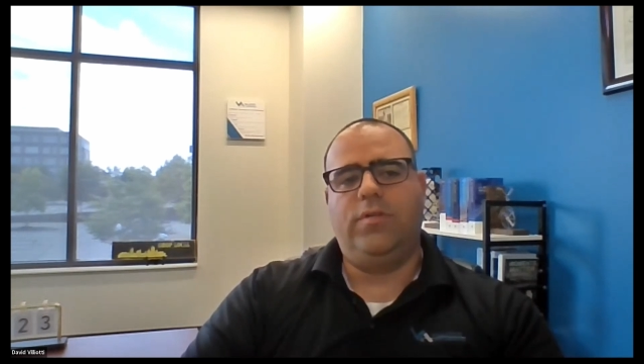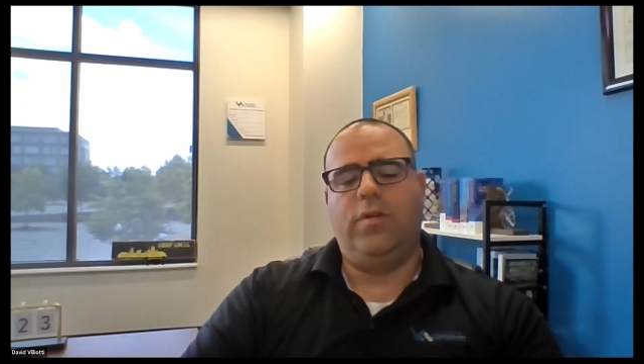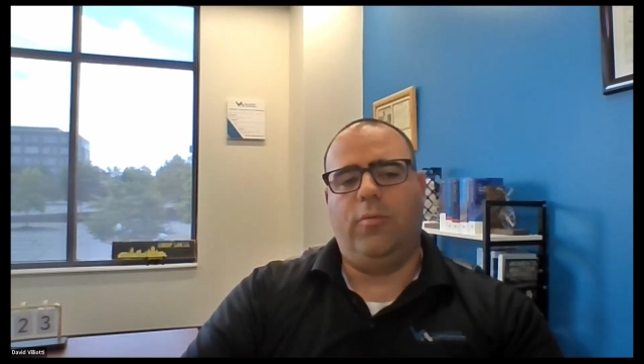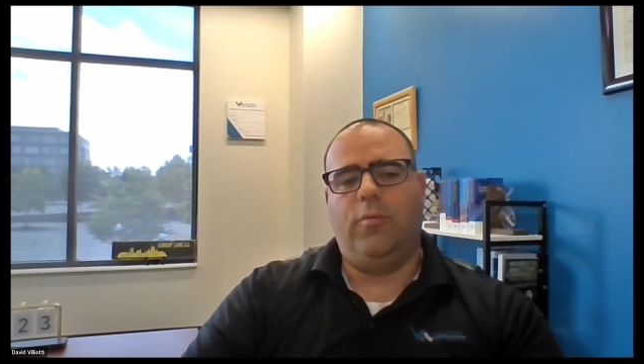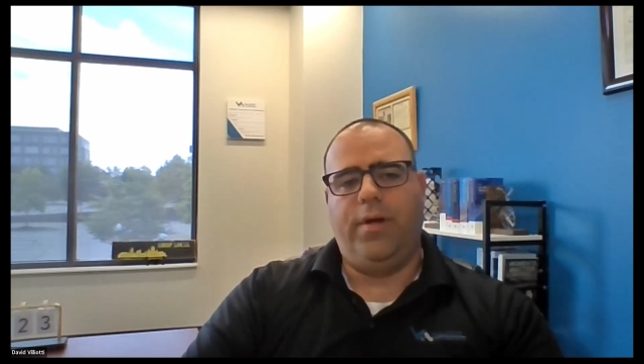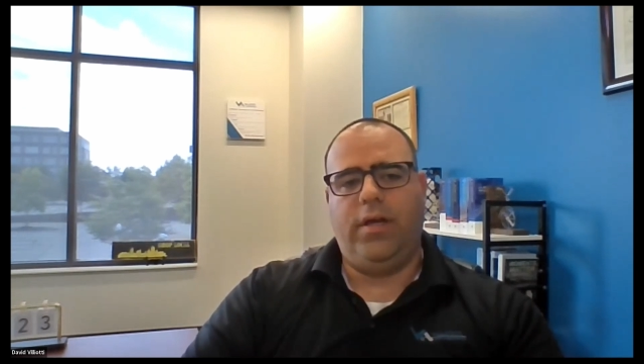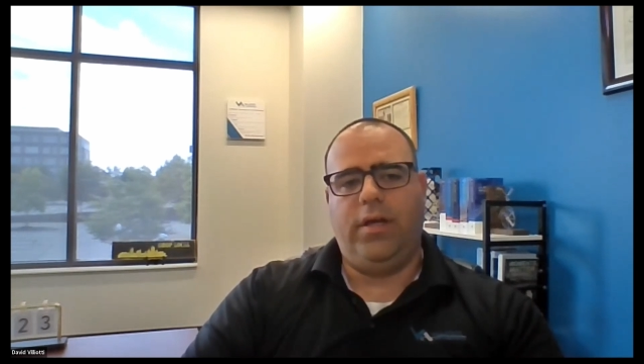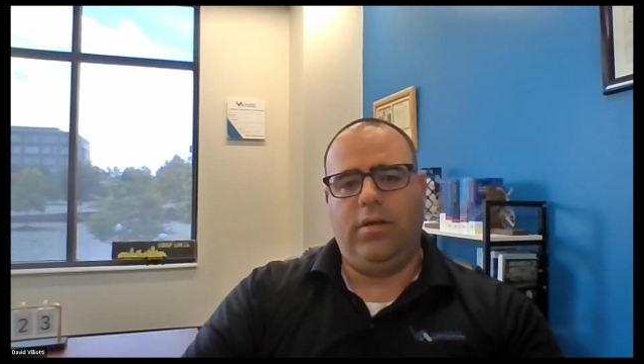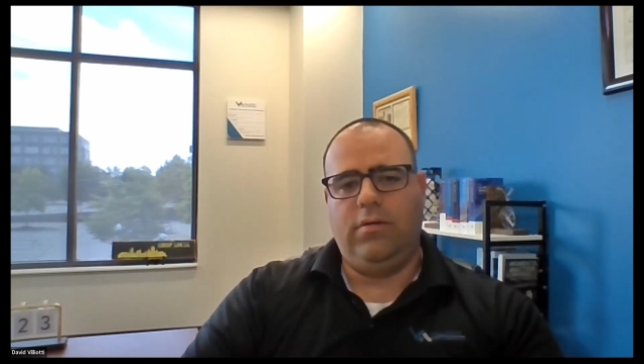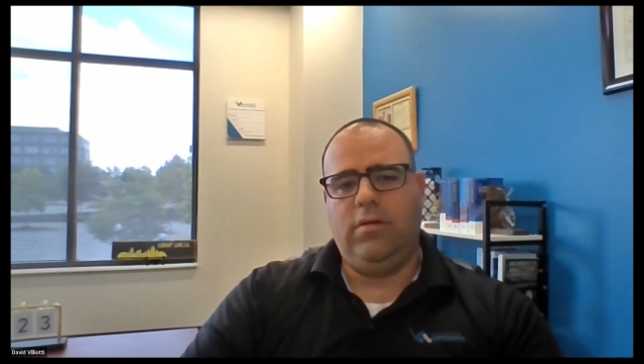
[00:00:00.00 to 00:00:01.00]
So they're
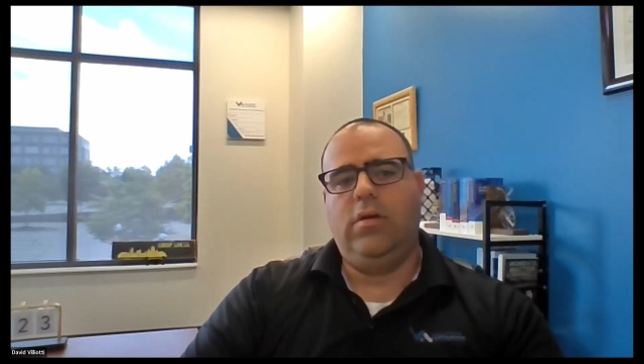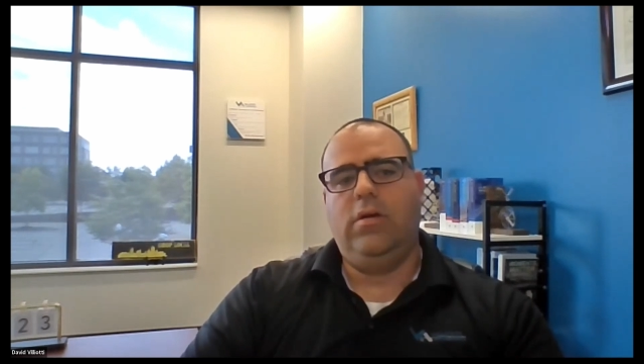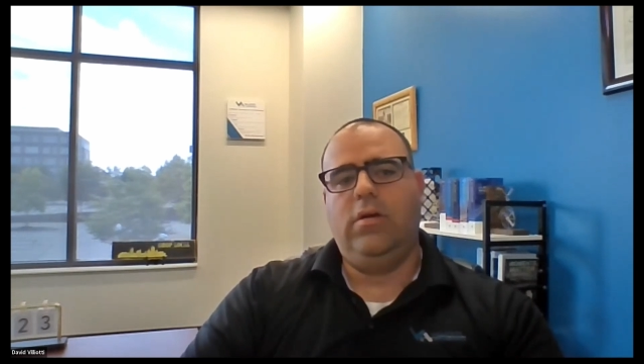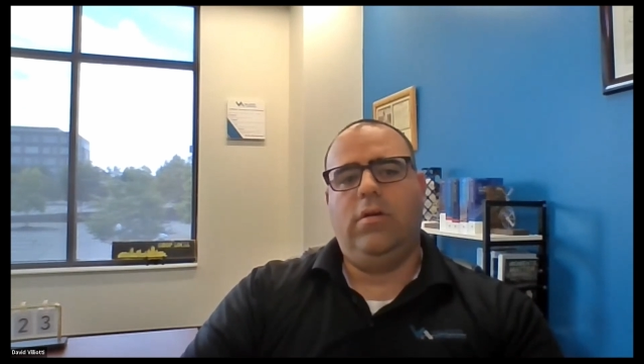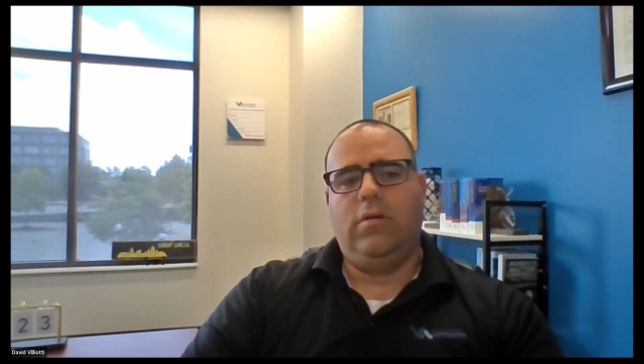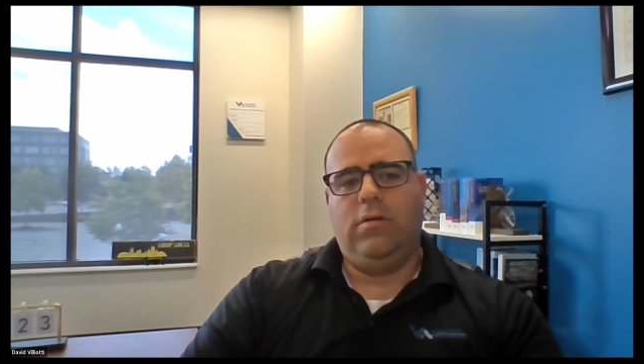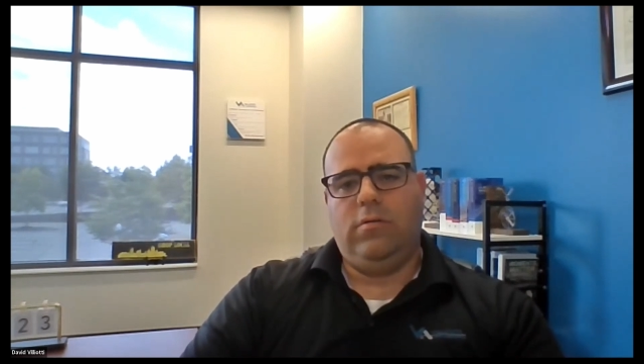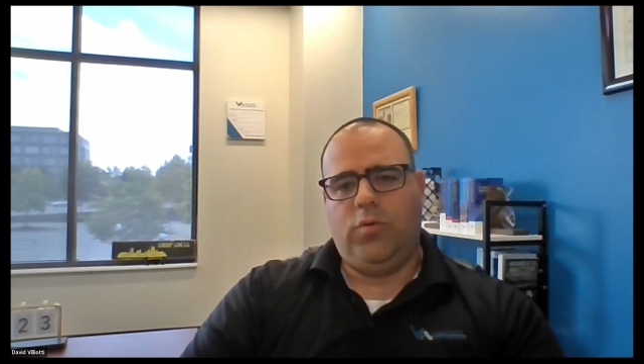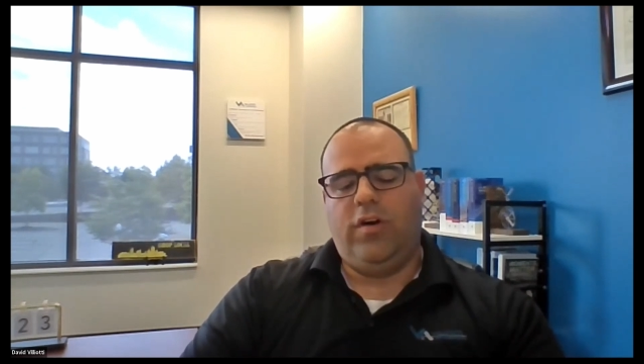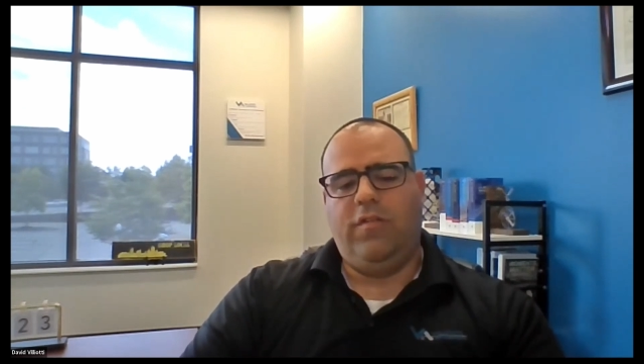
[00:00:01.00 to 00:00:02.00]
paying
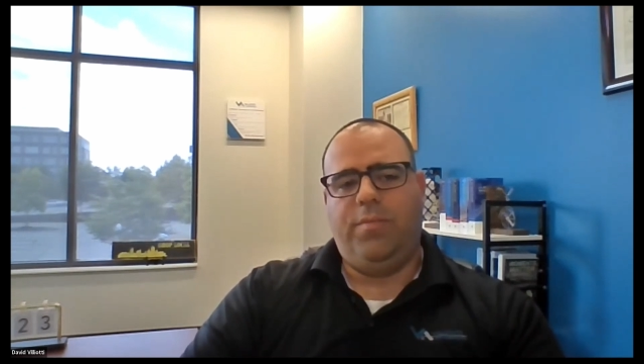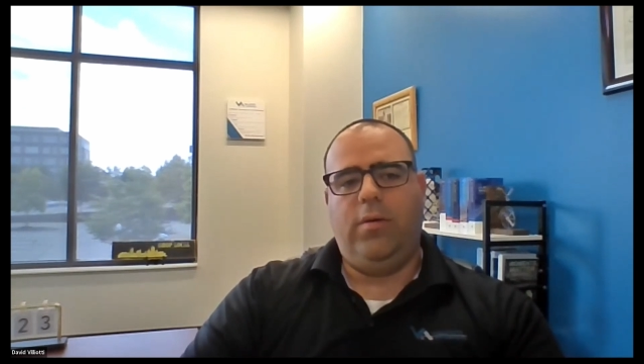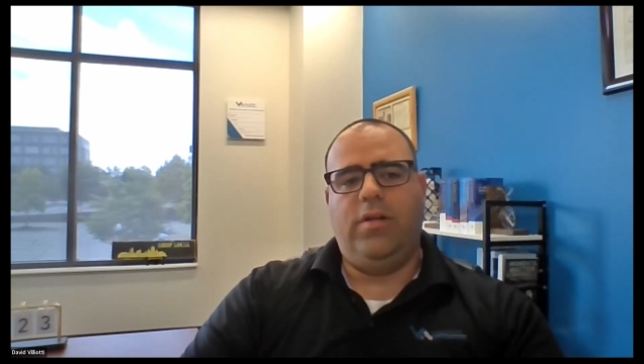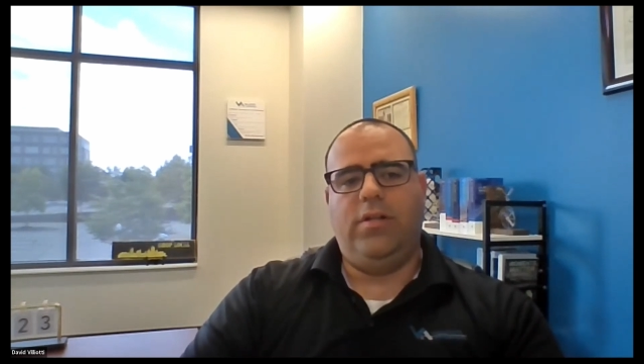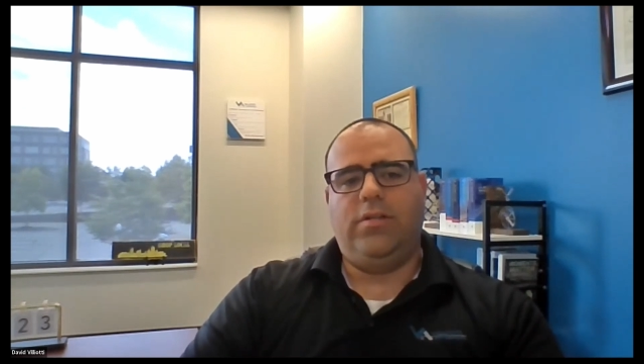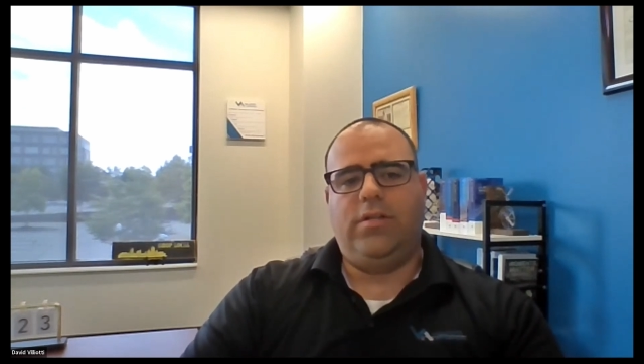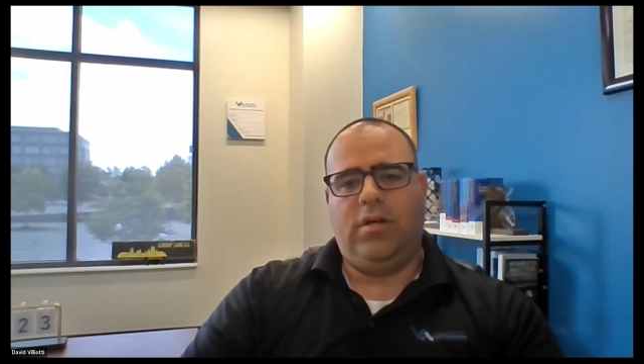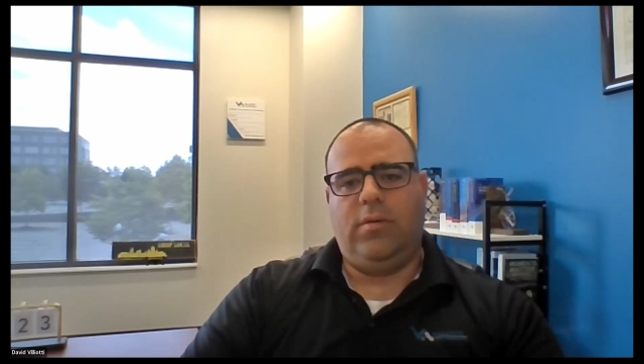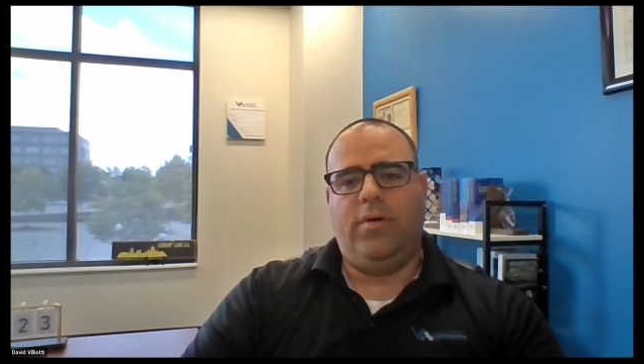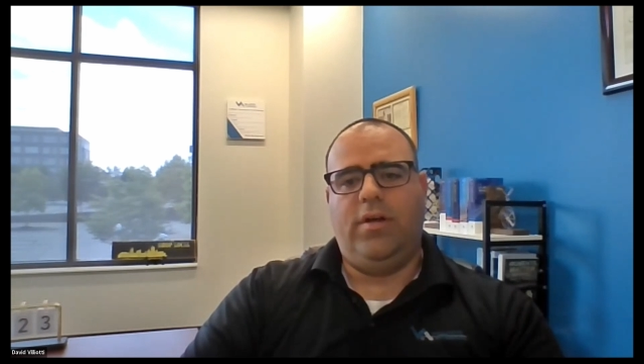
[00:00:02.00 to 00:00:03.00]
12 payments
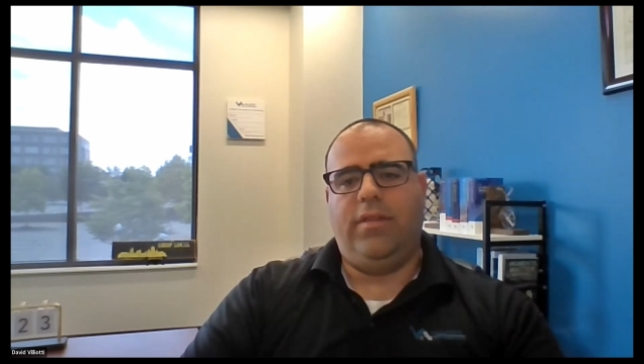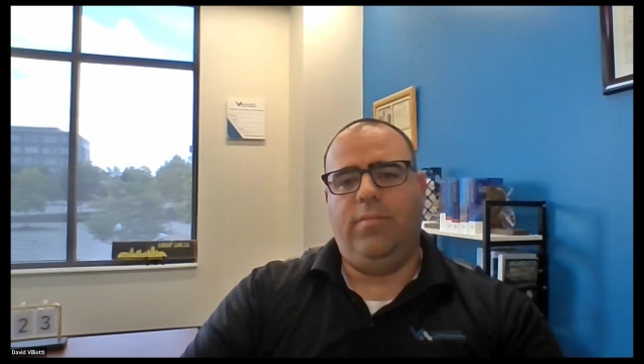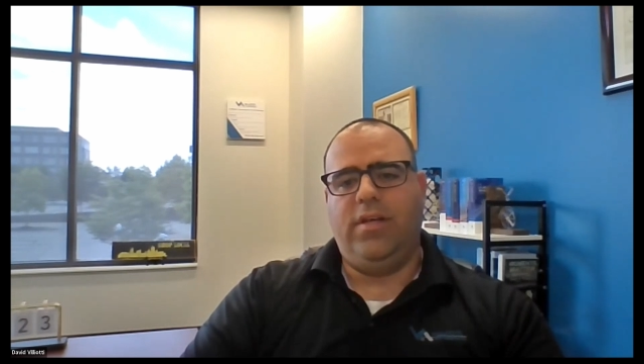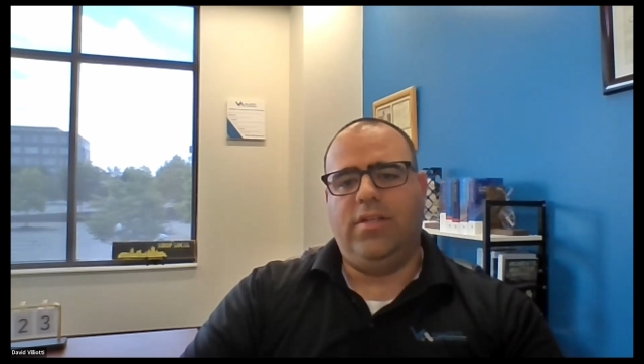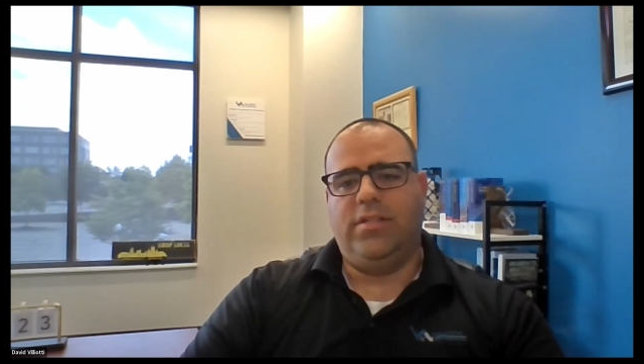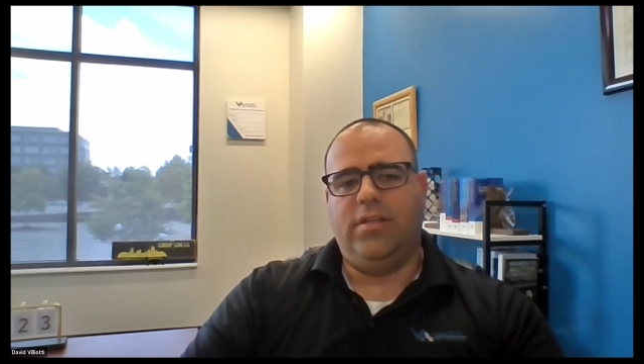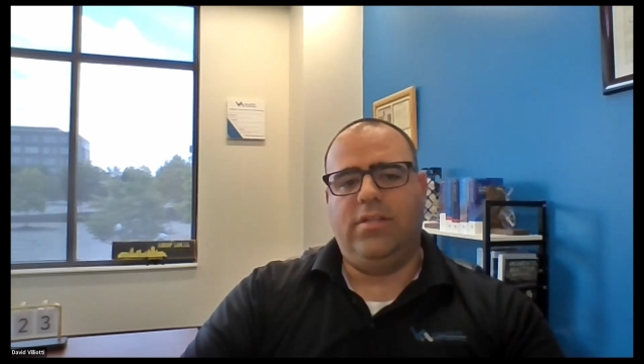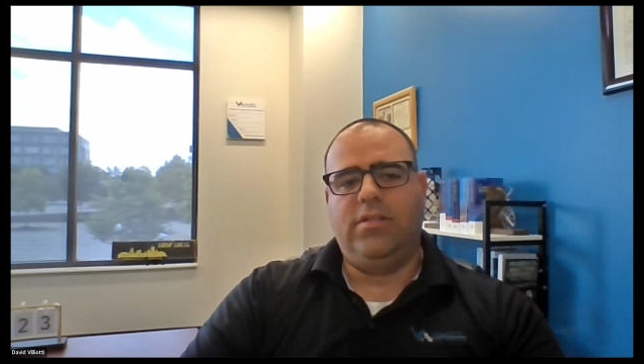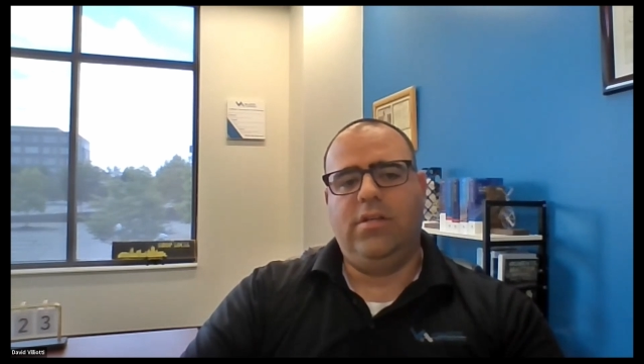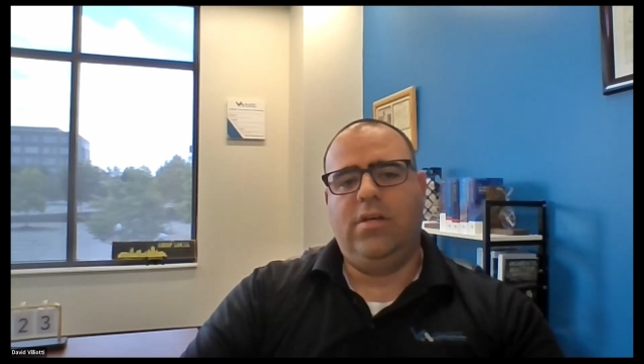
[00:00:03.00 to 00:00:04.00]
on a monthly
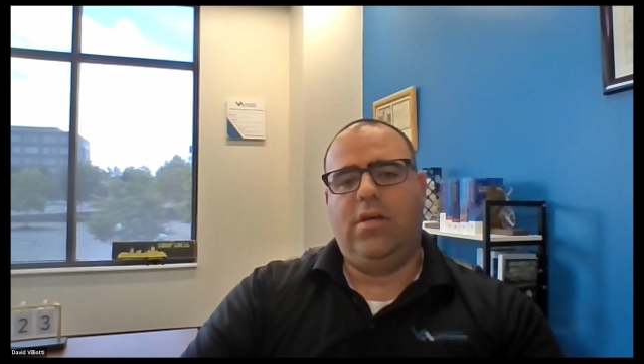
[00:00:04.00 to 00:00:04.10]
basis.